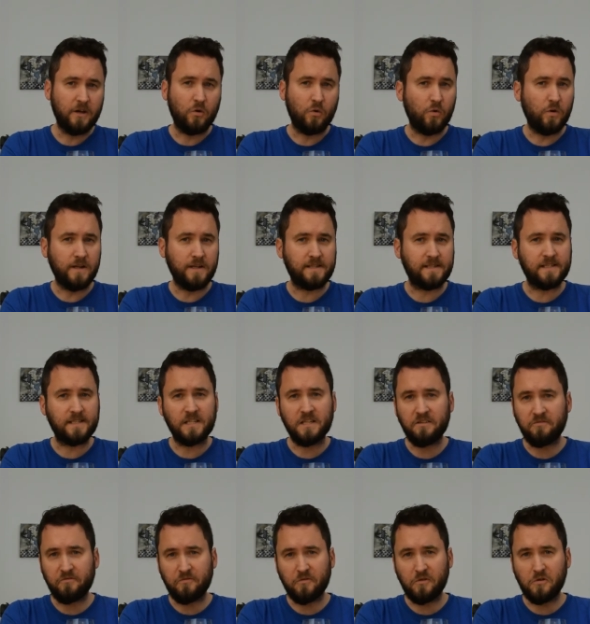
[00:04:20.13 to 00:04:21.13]
with
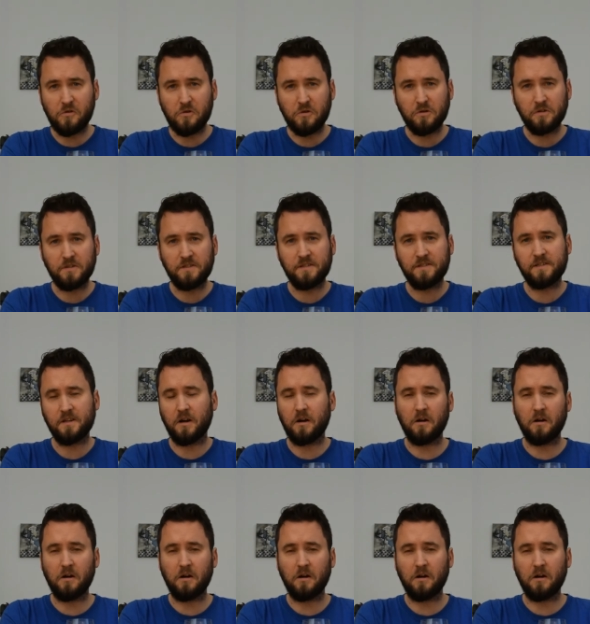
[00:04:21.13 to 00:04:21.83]
seafoods